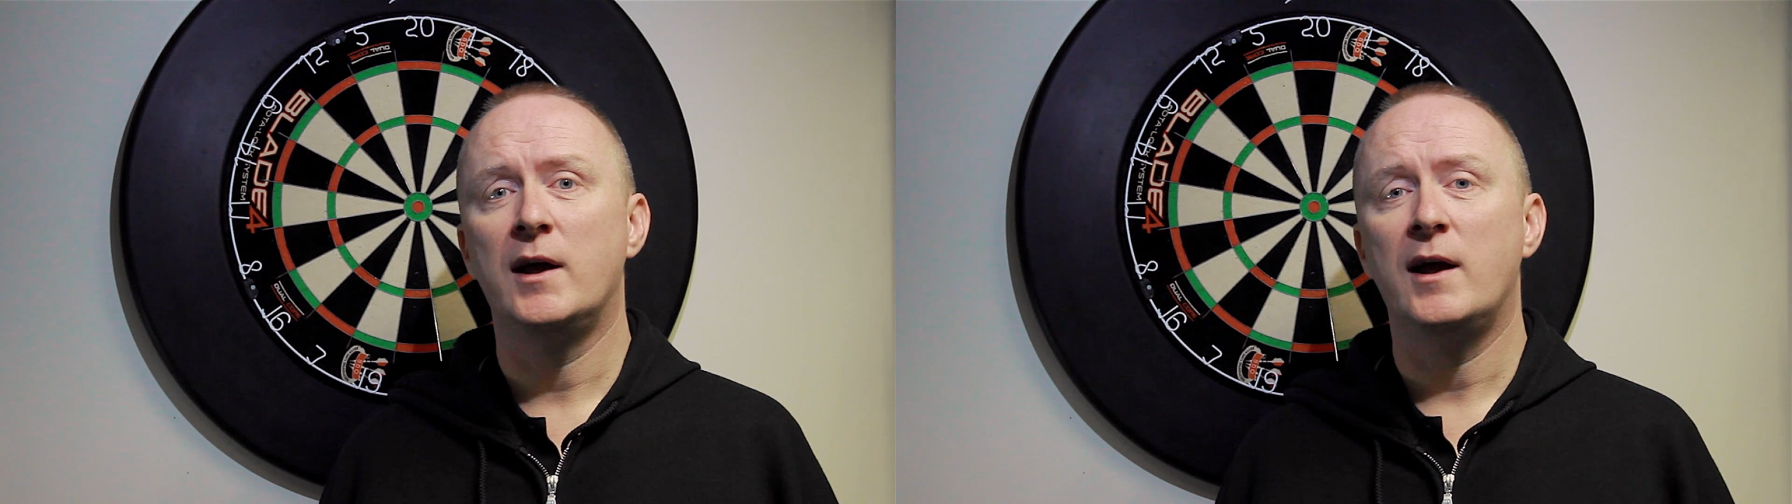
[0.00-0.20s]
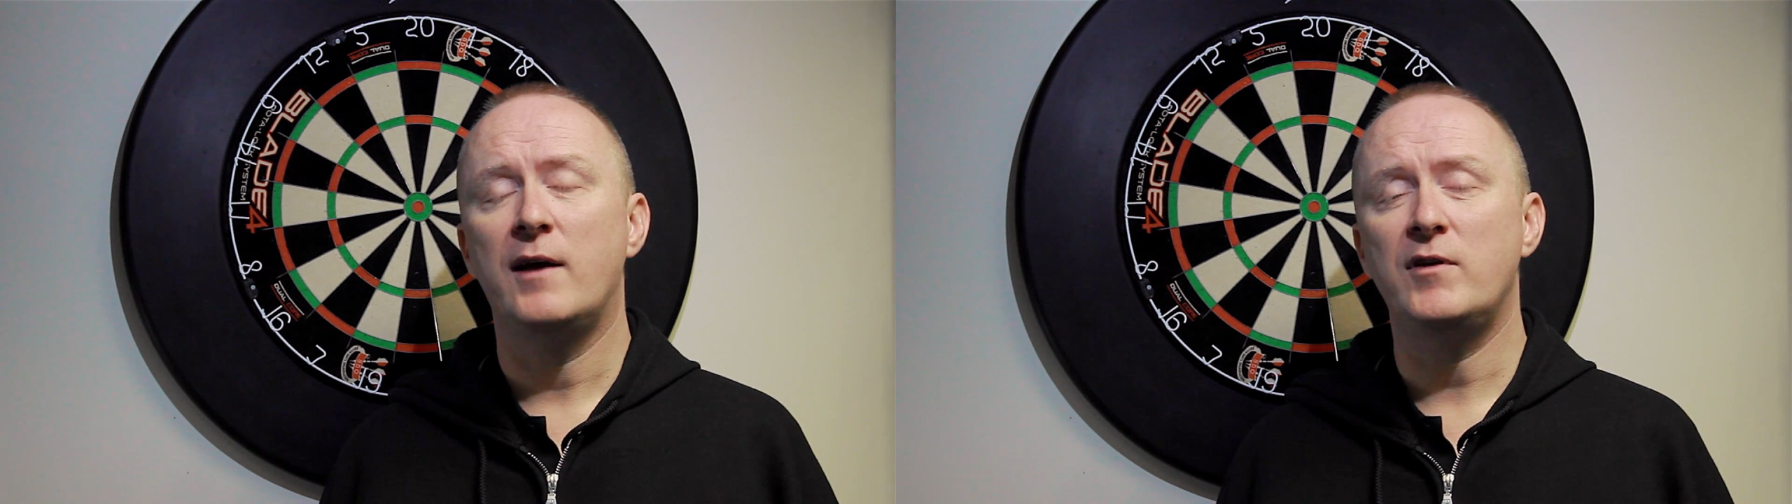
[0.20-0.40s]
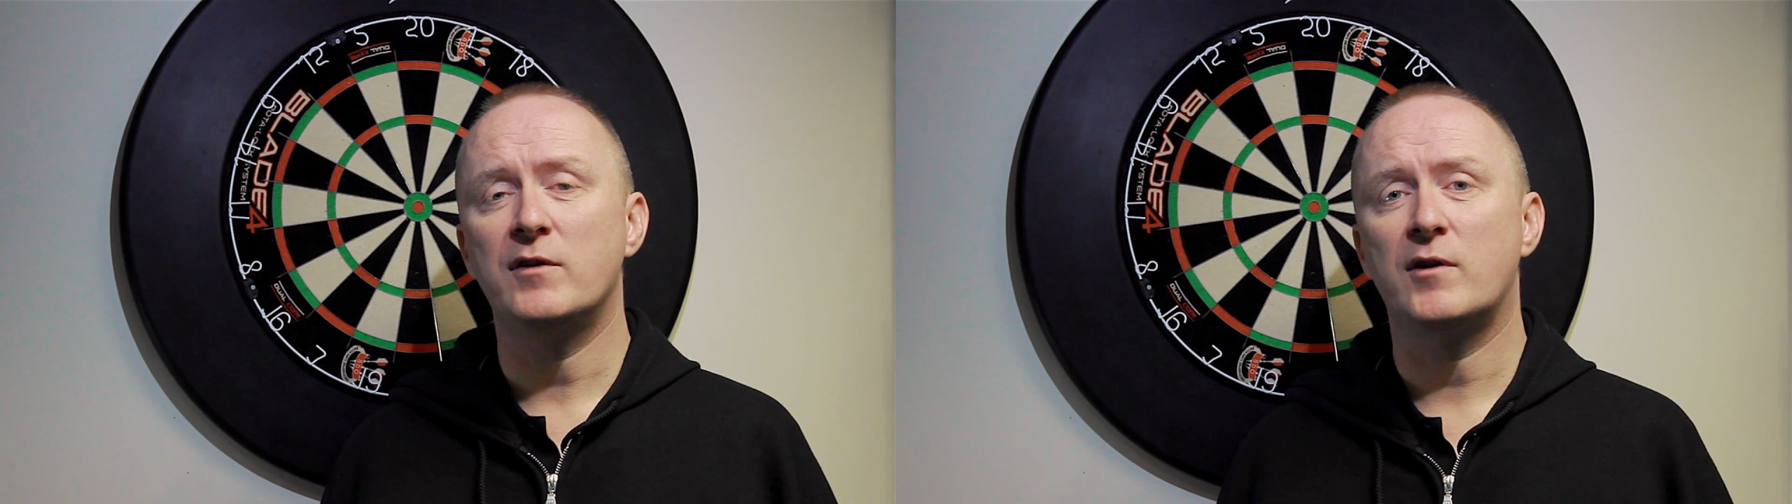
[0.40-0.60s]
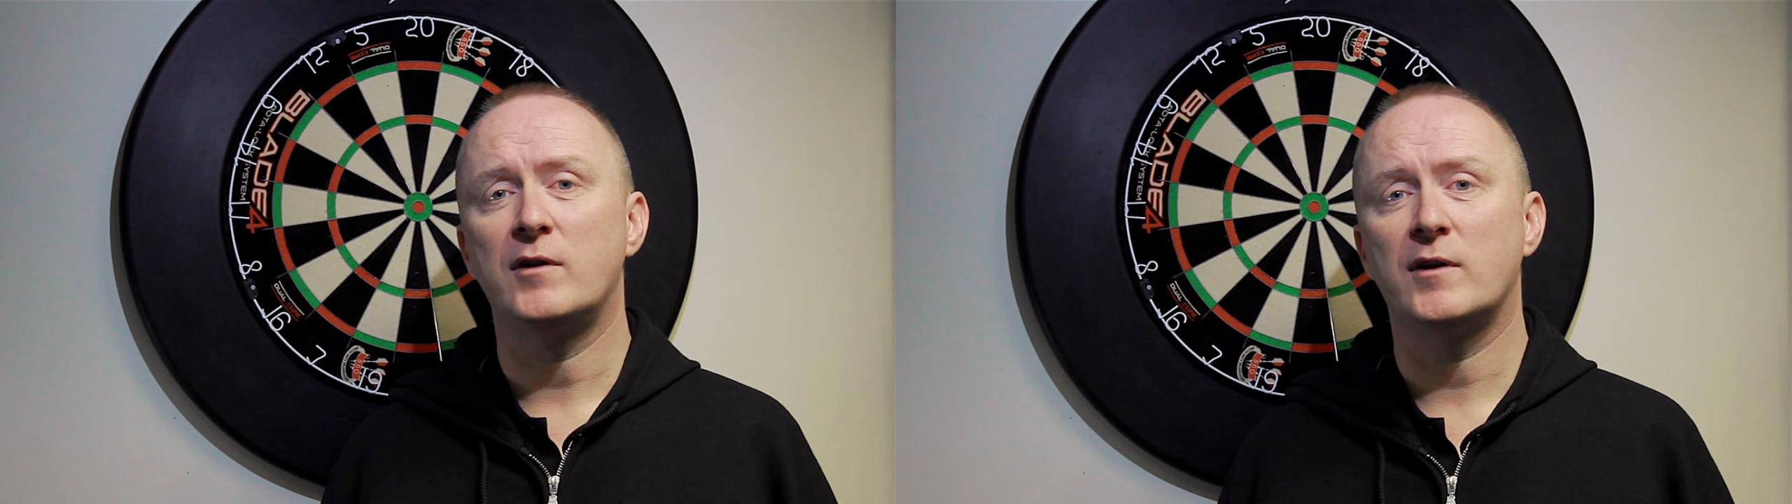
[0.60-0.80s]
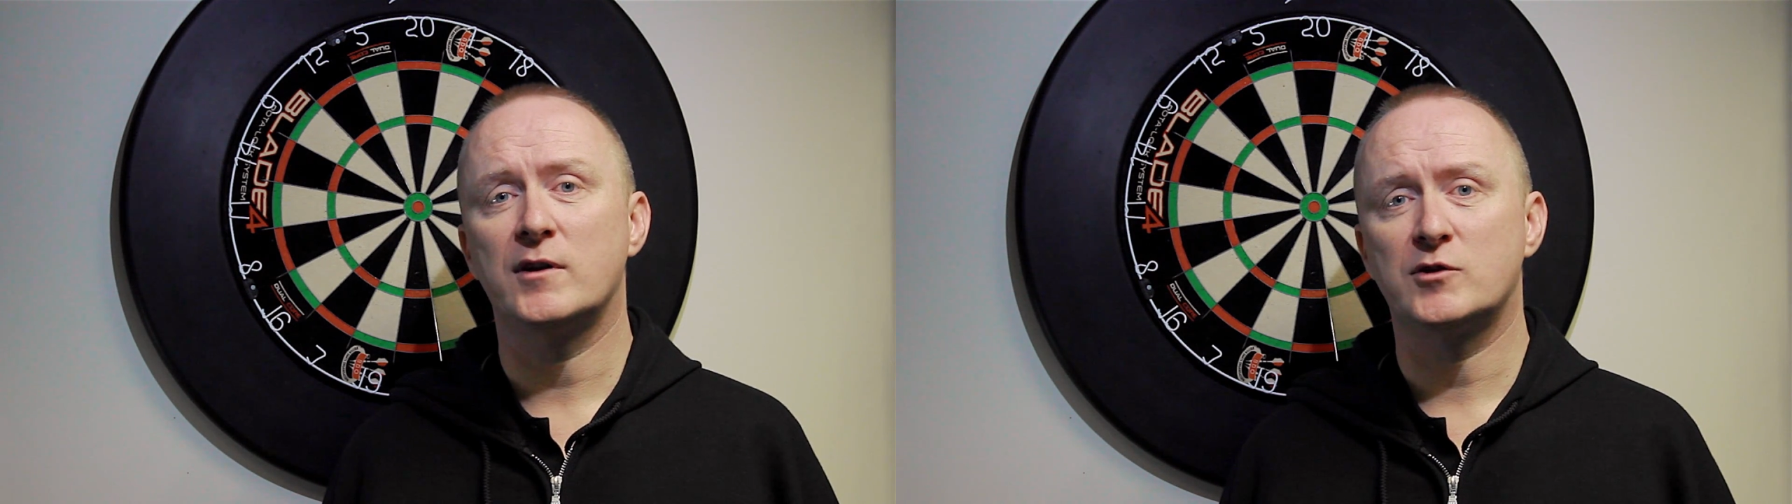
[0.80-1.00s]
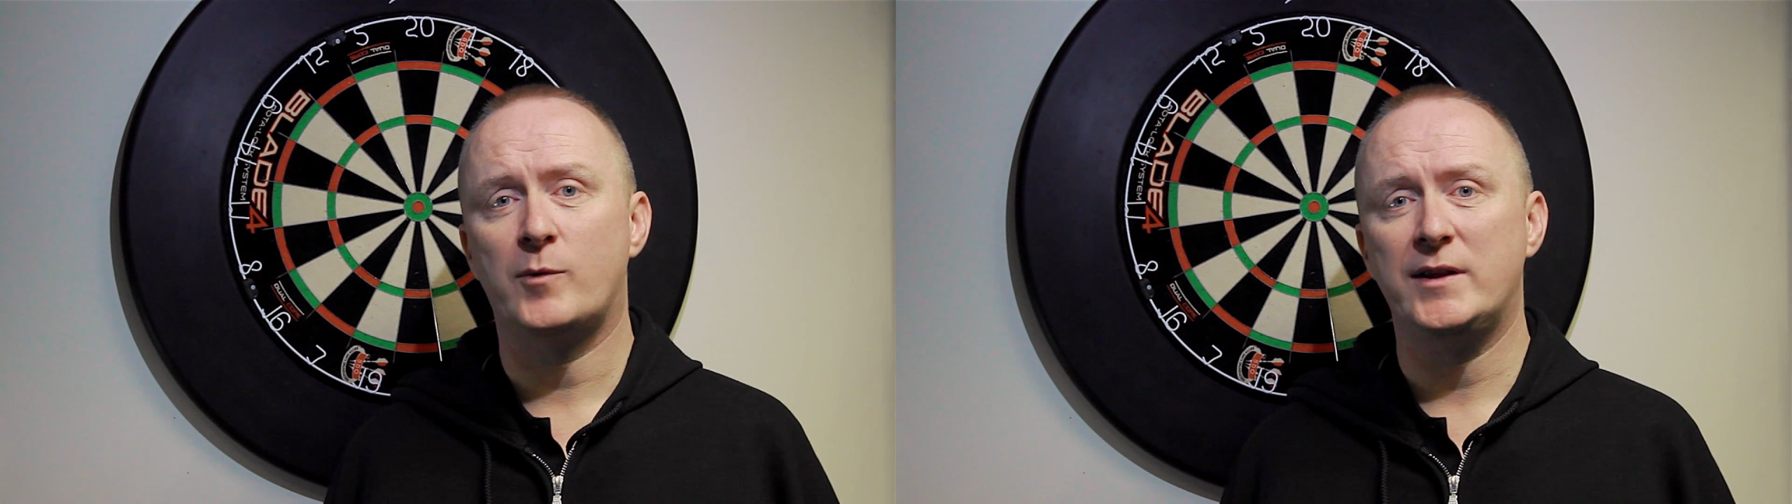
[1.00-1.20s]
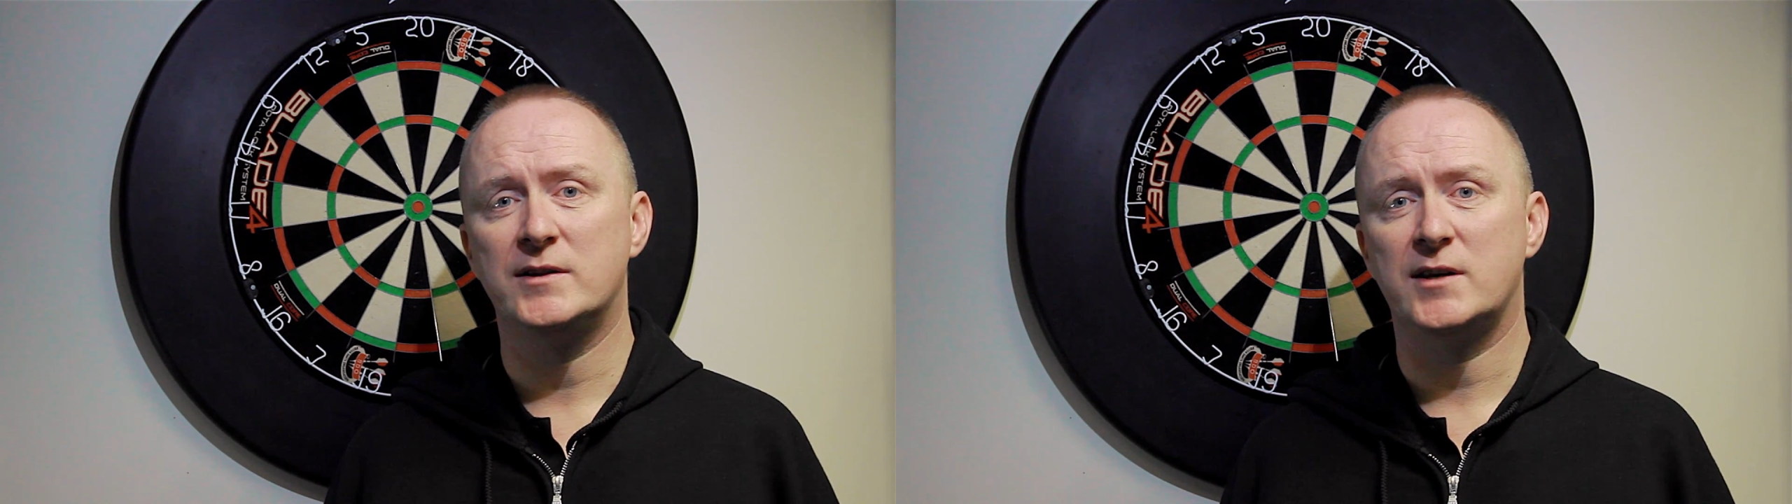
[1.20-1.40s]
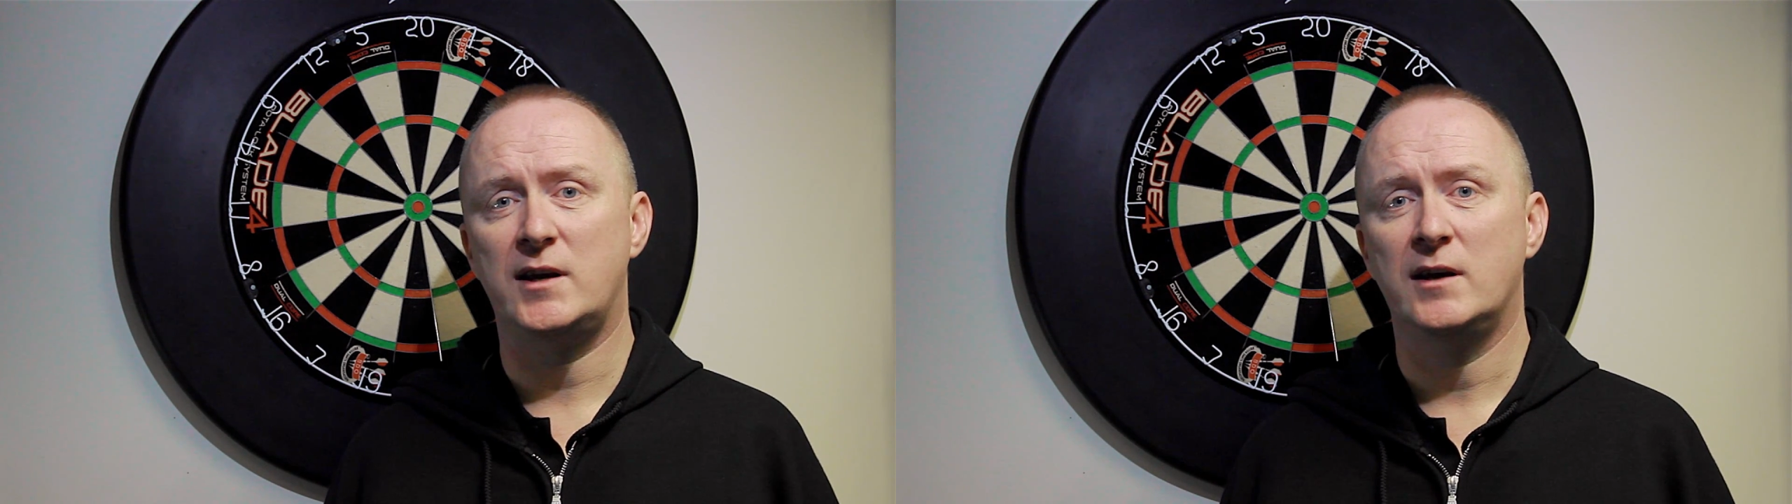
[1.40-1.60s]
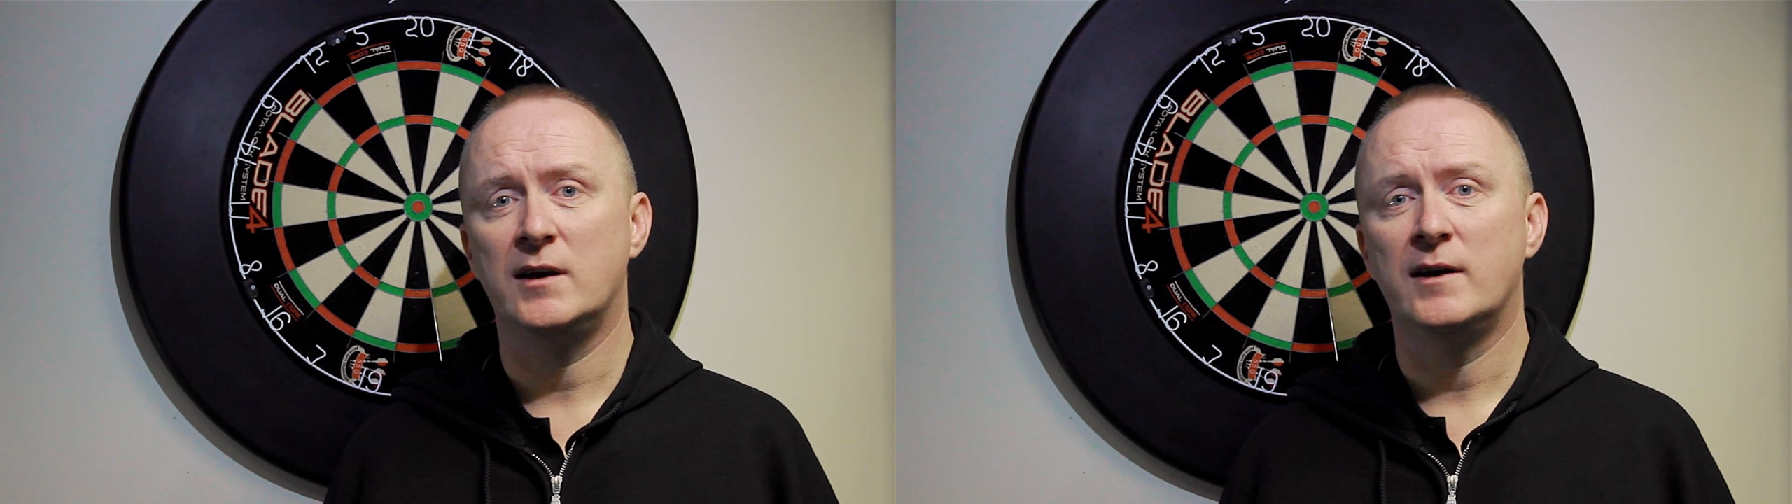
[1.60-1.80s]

if you're throwing at the 20,